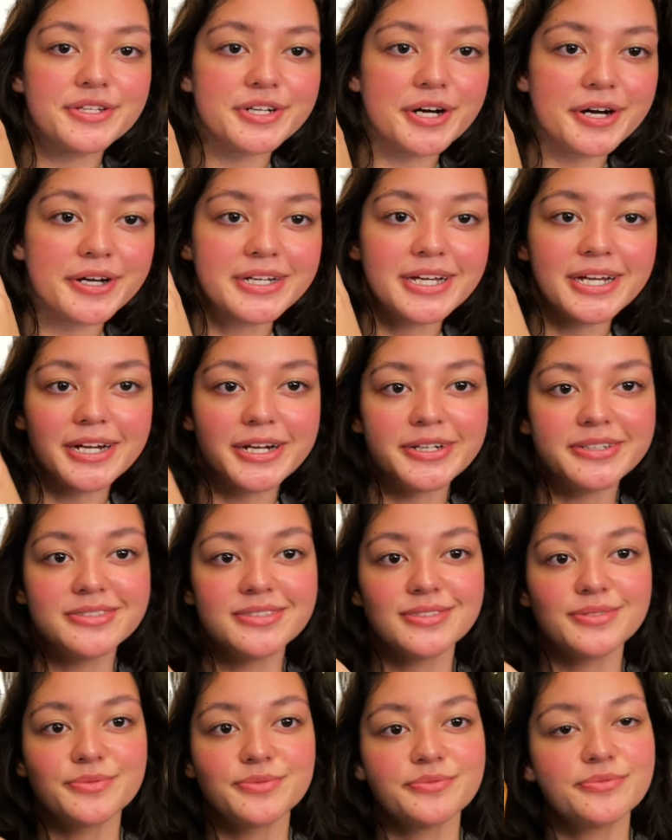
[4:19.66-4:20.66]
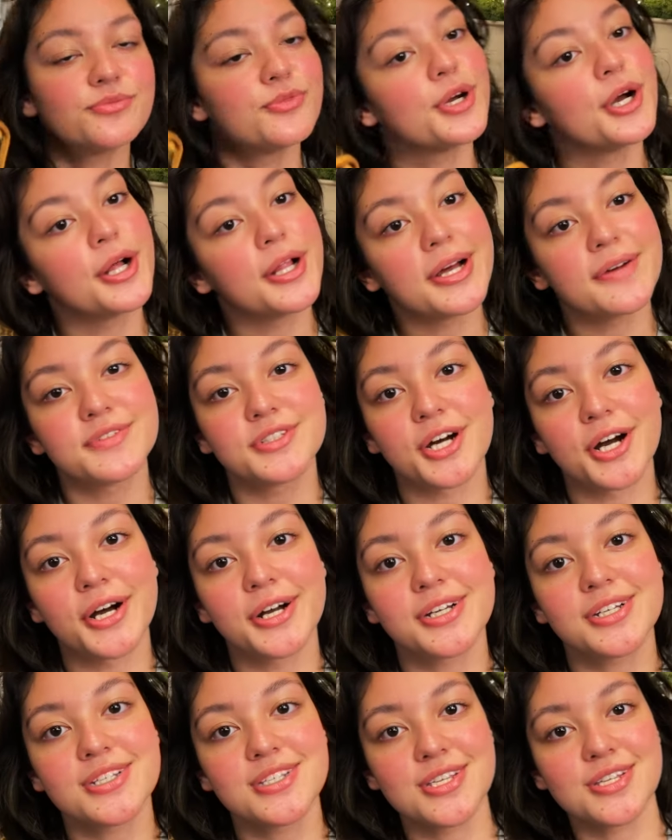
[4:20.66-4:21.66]
the dog hair. We all have
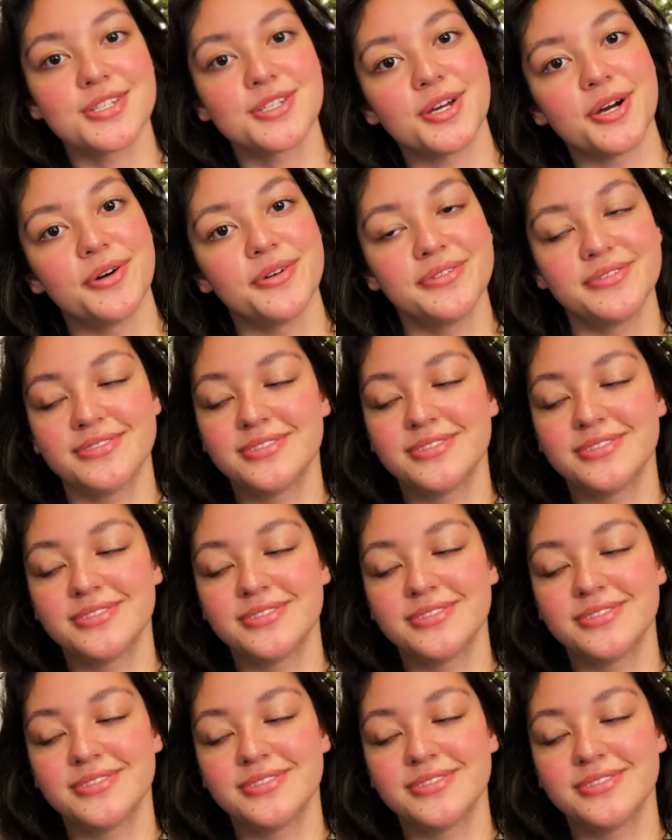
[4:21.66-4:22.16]
dogs, so.